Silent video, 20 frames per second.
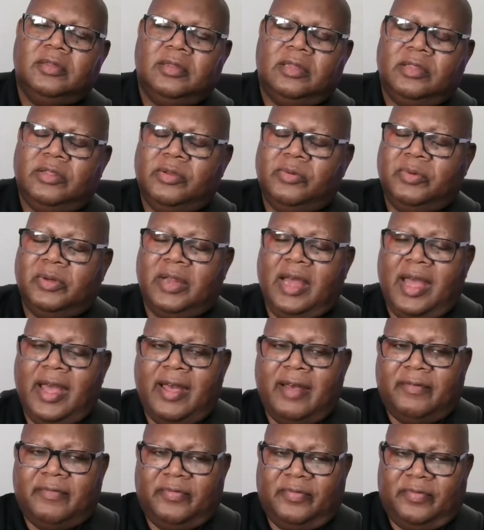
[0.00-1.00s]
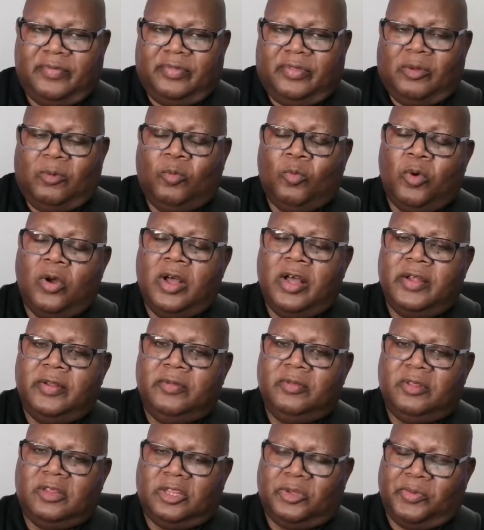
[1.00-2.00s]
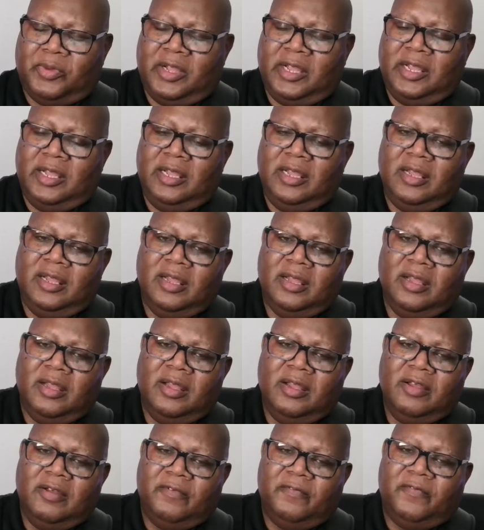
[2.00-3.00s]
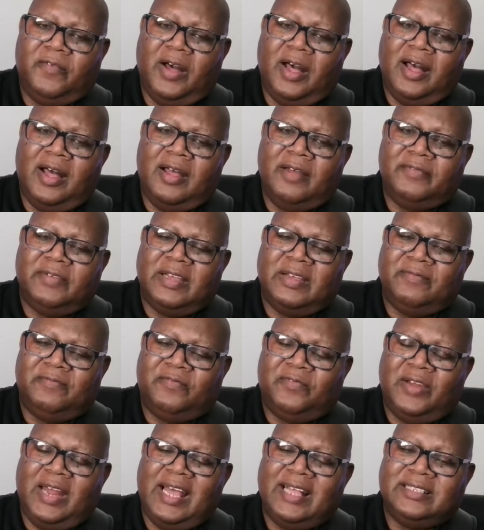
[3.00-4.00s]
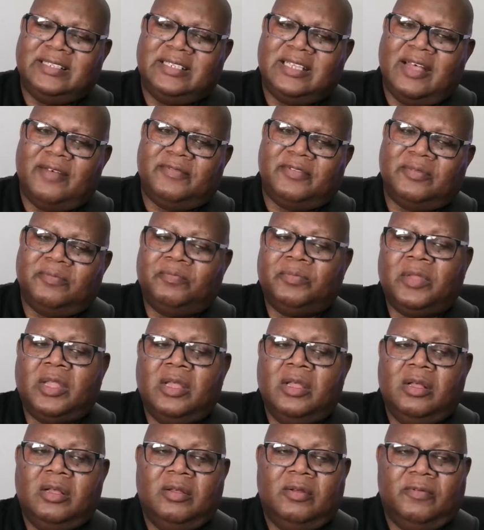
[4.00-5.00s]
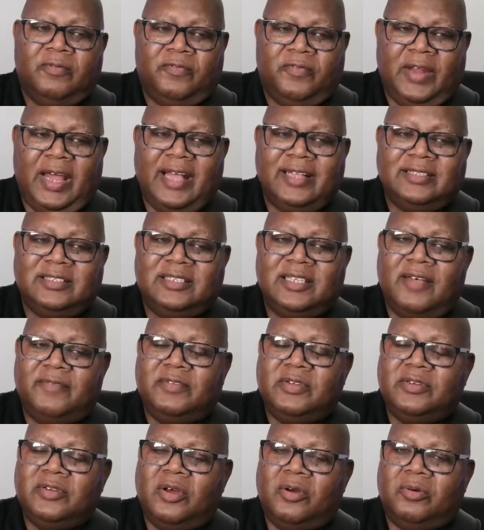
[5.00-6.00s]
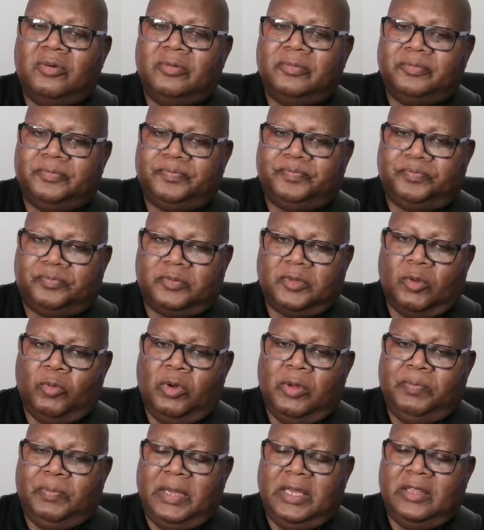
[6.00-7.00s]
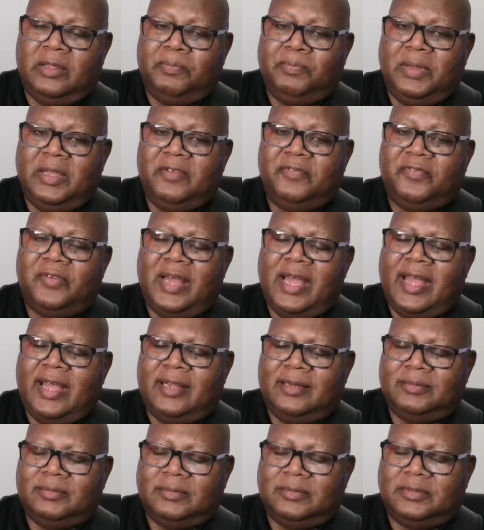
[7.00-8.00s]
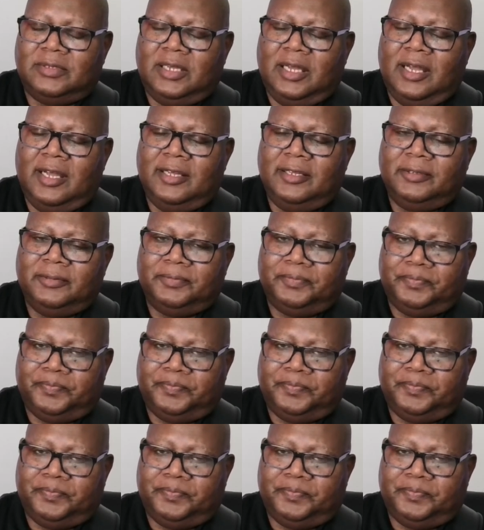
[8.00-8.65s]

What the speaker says: You would have the 1, 3, 5, and flat 7. Flat 7 note would be the B flat. Okay?